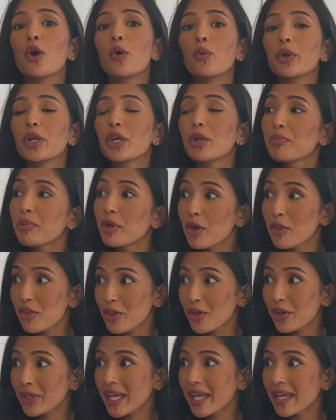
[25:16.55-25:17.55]
We are both
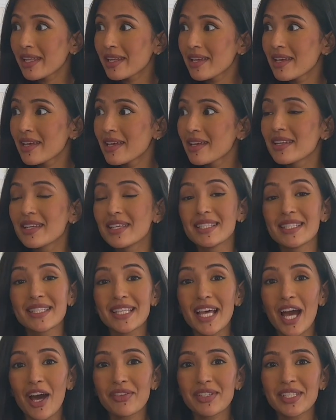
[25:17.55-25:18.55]
located in
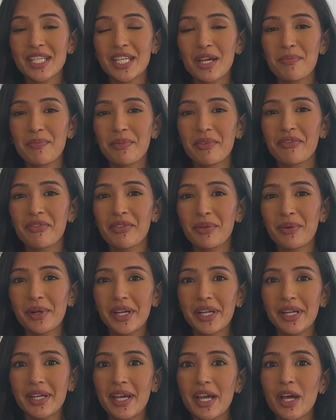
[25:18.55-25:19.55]
South Tampa,
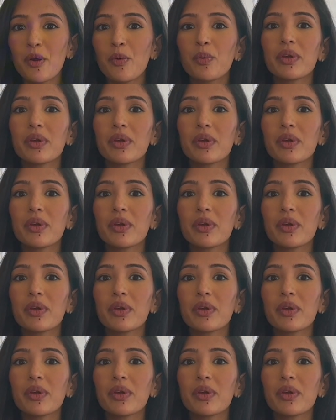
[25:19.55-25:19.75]
Florida.